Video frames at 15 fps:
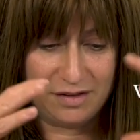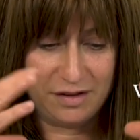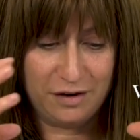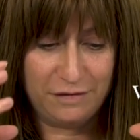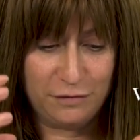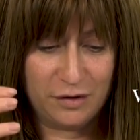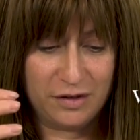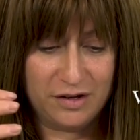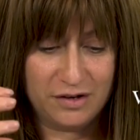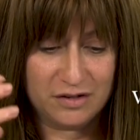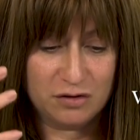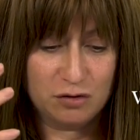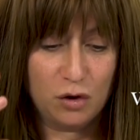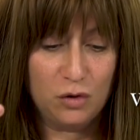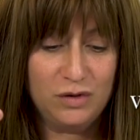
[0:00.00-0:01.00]
Therefore, there
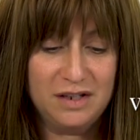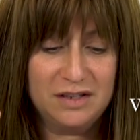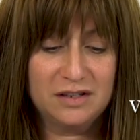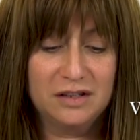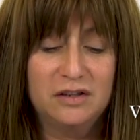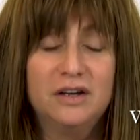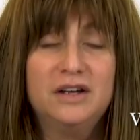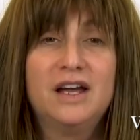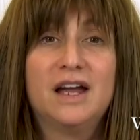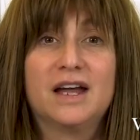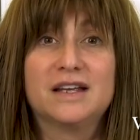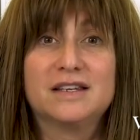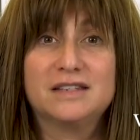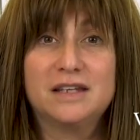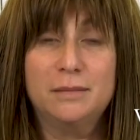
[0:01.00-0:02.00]
is no need to look
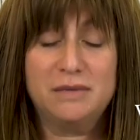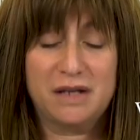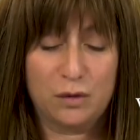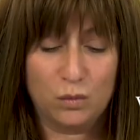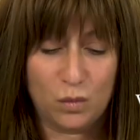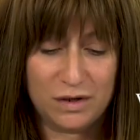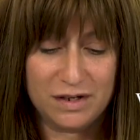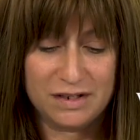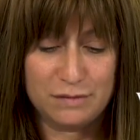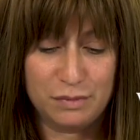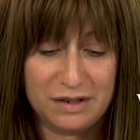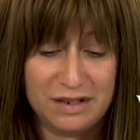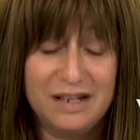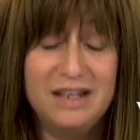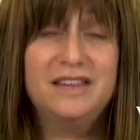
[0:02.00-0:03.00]
except at what is
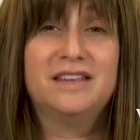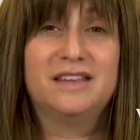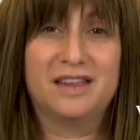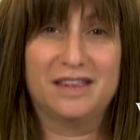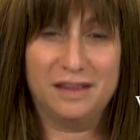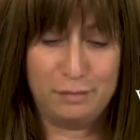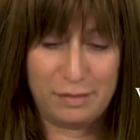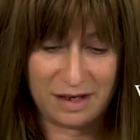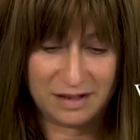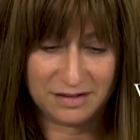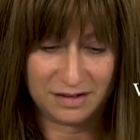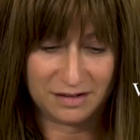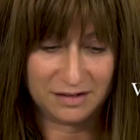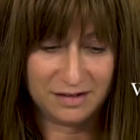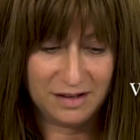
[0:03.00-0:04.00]
beneath the
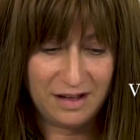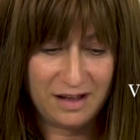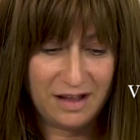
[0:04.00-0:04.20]
mantle.